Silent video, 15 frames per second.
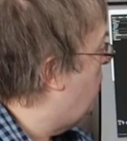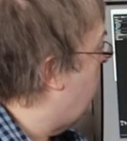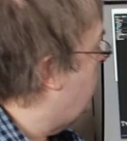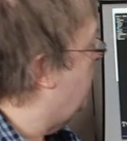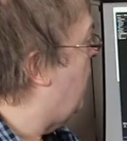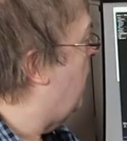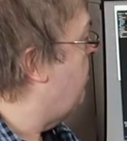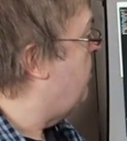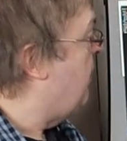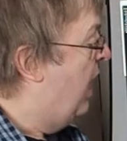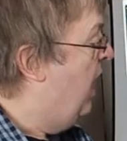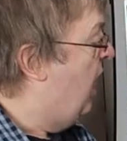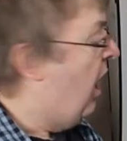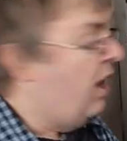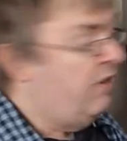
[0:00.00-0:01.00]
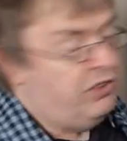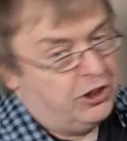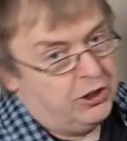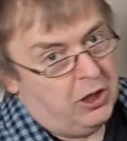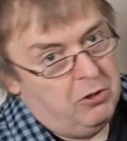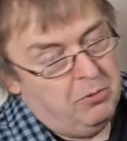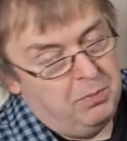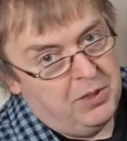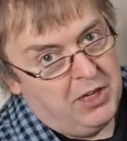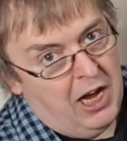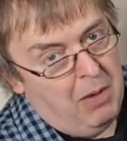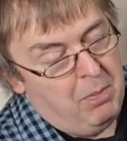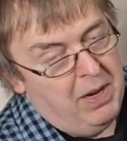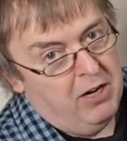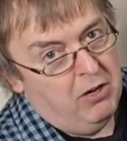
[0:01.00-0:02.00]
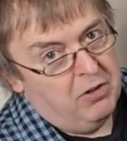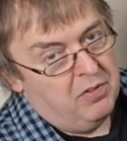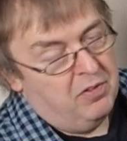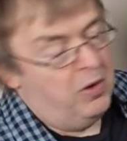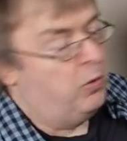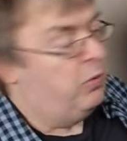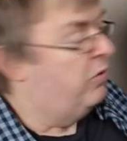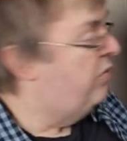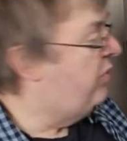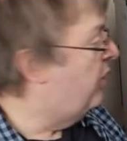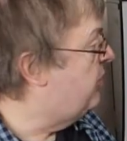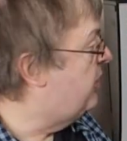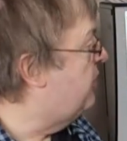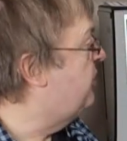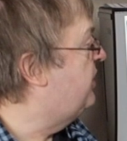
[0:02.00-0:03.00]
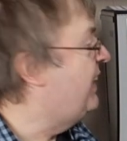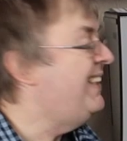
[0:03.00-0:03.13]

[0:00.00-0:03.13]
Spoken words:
Well, I've just opened it up here on a folder of photos.